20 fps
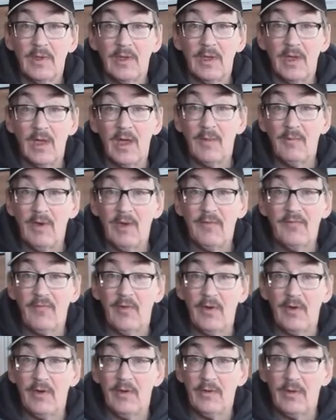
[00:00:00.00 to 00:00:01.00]
I'm not a
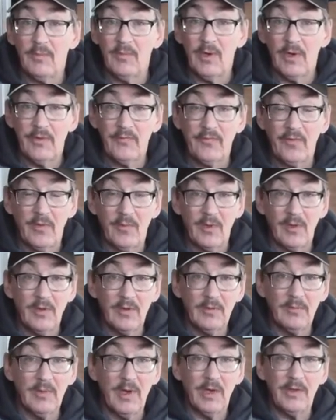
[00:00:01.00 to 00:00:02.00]
farrier, I'm not a trimmer,
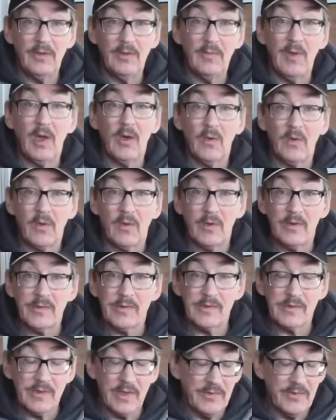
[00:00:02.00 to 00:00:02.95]
but I do my own horses.